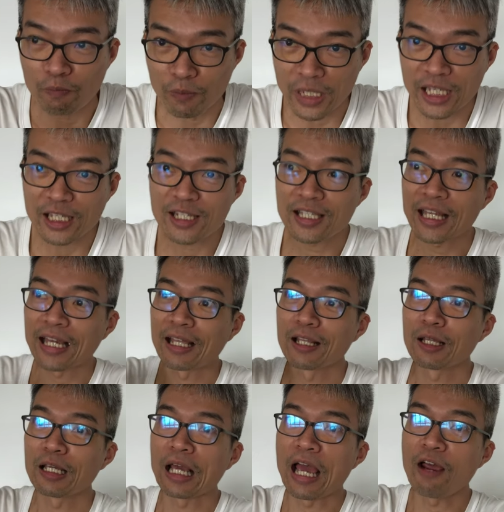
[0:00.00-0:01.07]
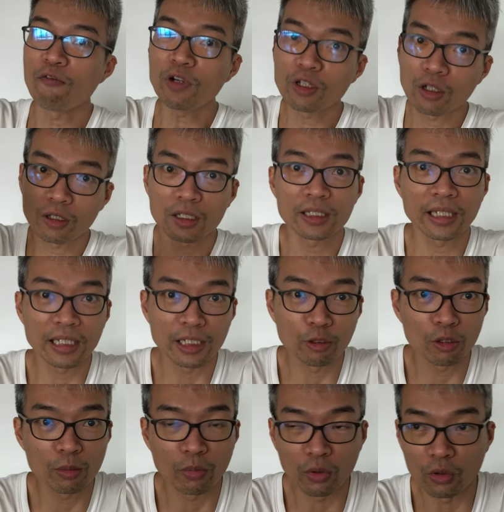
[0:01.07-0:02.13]
Means that every dollar that they're
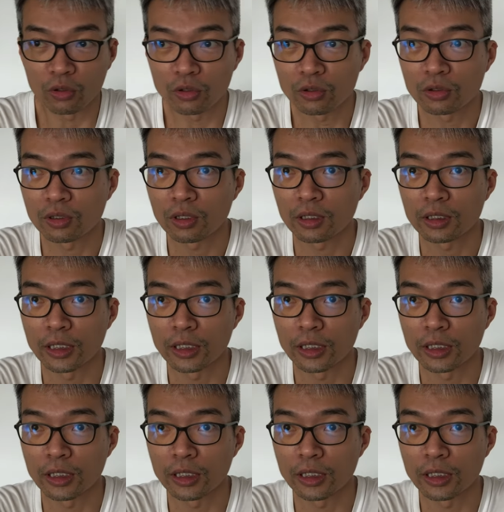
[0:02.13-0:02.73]
gonna borrow,